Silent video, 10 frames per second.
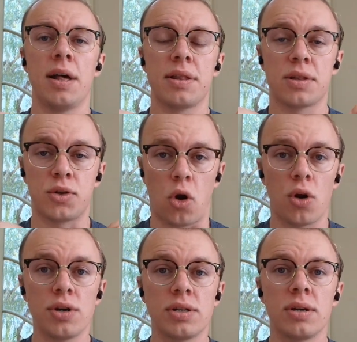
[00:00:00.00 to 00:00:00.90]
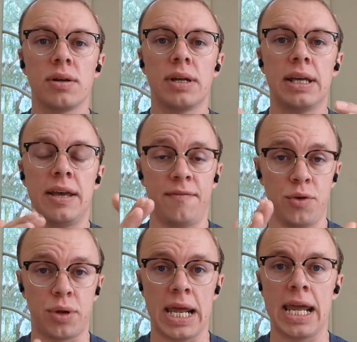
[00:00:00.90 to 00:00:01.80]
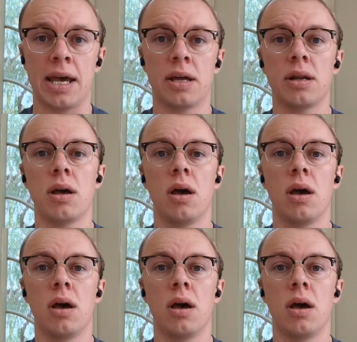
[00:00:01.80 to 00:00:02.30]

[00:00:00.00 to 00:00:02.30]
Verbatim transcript: start if you can